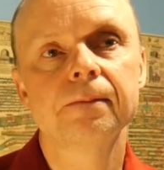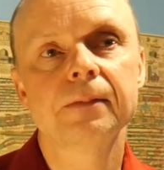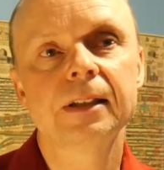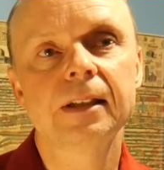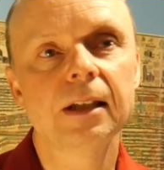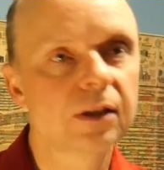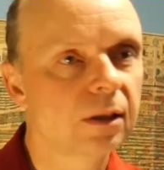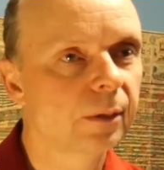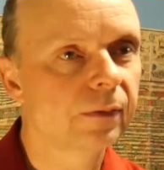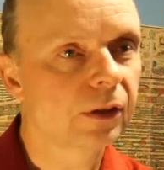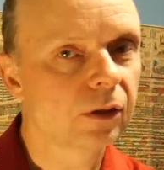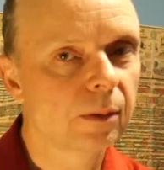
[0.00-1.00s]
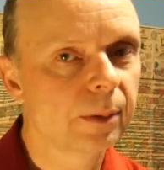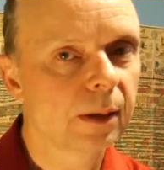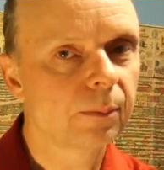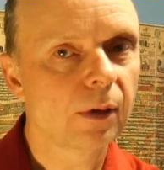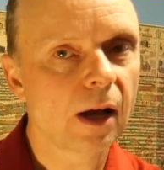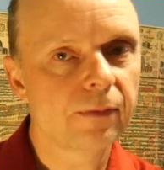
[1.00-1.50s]
system of
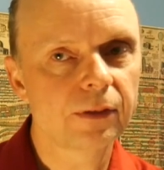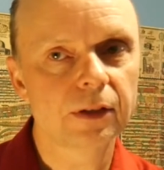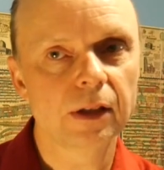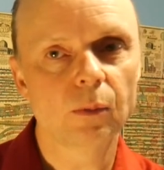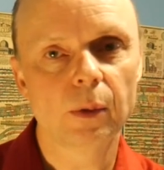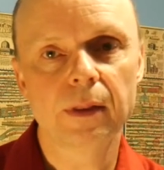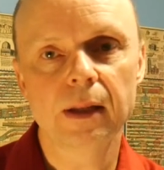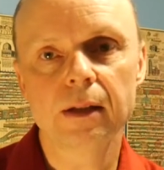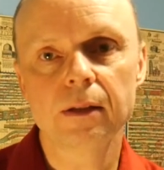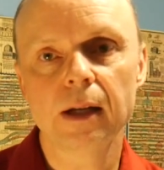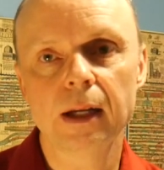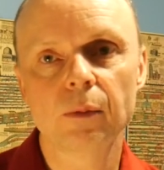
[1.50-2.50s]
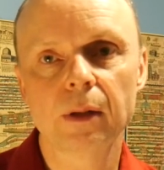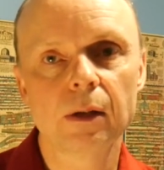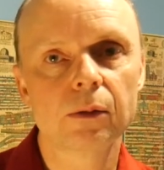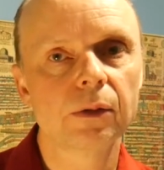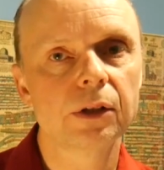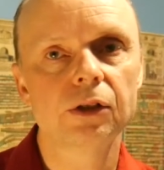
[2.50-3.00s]
interpreting prophecy within and
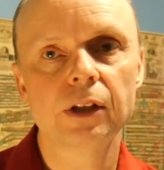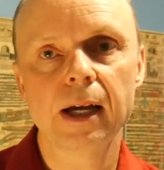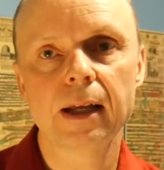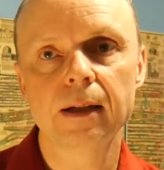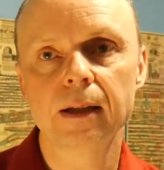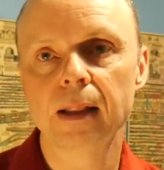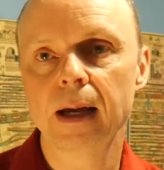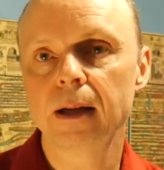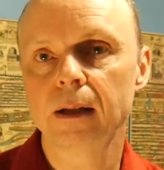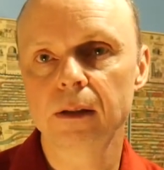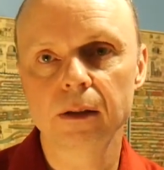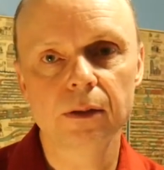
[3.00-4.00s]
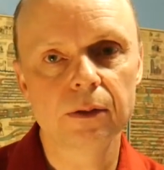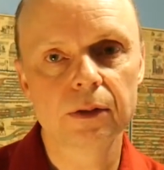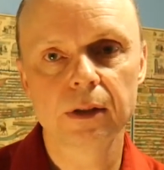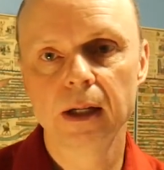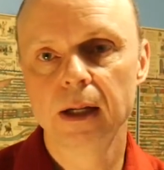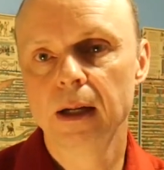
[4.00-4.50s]
without Christianity, that includes